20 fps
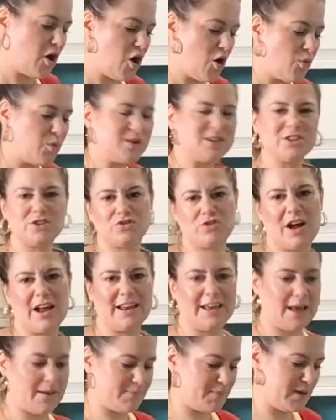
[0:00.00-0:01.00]
We're just
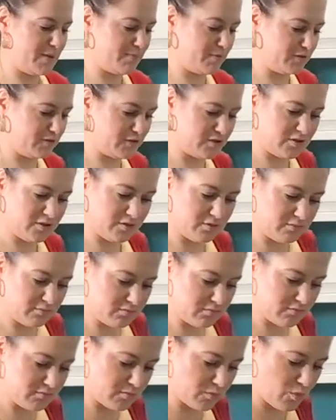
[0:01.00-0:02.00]
trying to get people to
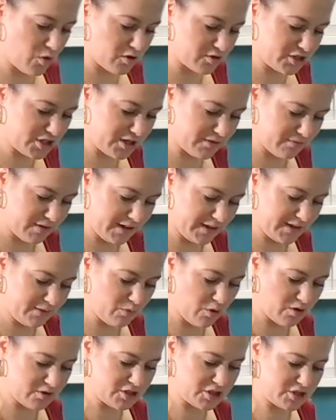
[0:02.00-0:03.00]
watch it, really
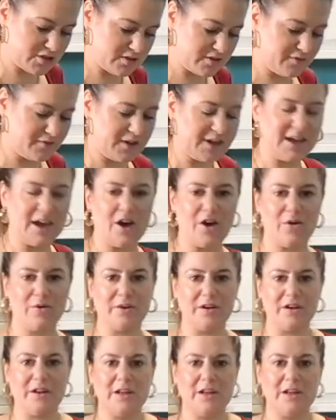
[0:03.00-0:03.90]
watch the video and